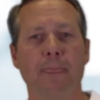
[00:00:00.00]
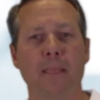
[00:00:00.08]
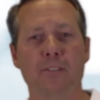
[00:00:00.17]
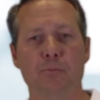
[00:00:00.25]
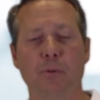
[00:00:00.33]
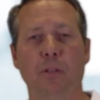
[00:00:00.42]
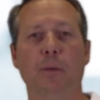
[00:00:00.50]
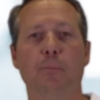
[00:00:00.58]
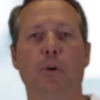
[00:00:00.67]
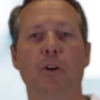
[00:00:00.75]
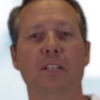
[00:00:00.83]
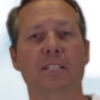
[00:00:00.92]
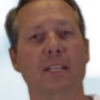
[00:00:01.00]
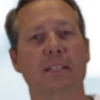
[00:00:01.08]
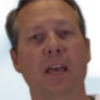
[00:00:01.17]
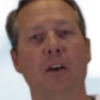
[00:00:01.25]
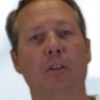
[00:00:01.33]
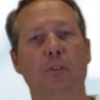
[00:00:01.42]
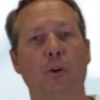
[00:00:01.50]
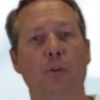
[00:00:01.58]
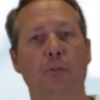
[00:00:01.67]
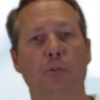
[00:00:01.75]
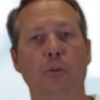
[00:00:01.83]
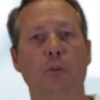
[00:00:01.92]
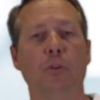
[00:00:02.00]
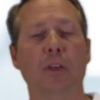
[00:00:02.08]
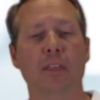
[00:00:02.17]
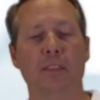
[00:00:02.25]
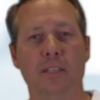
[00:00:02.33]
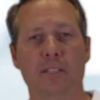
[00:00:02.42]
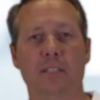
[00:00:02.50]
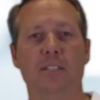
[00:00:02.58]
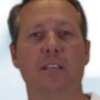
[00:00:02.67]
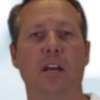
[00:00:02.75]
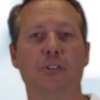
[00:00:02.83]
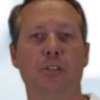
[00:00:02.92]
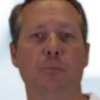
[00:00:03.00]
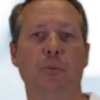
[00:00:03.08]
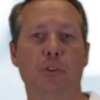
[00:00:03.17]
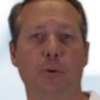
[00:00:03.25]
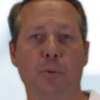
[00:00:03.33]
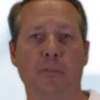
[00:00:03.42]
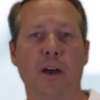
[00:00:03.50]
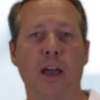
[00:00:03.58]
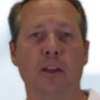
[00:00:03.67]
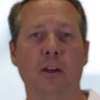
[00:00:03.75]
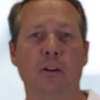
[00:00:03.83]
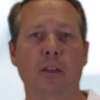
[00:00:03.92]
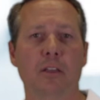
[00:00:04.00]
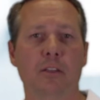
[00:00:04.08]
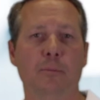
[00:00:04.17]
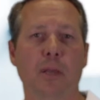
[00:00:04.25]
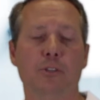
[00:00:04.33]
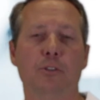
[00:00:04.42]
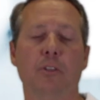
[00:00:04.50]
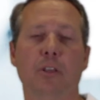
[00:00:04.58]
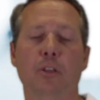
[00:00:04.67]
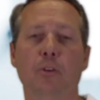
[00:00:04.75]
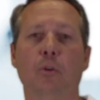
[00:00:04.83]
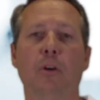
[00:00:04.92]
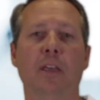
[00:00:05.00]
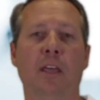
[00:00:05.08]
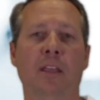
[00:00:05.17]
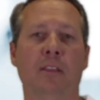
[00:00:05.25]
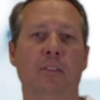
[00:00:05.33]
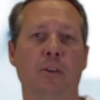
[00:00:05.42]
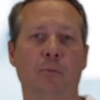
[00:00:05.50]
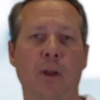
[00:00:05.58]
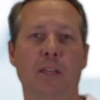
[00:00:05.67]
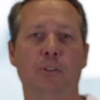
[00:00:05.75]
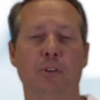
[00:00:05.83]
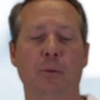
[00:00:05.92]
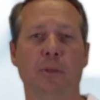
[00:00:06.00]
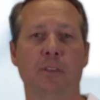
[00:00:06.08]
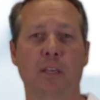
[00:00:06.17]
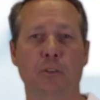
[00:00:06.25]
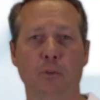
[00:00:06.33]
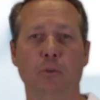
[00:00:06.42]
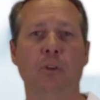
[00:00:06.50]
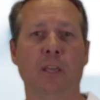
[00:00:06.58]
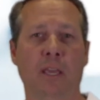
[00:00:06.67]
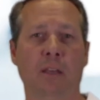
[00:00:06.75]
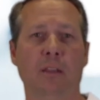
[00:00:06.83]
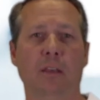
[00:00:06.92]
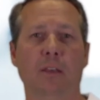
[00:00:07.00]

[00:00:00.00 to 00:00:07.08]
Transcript: It's really important to sit down and go through this discussion with your provider to make sure that you're getting the right treatment that you need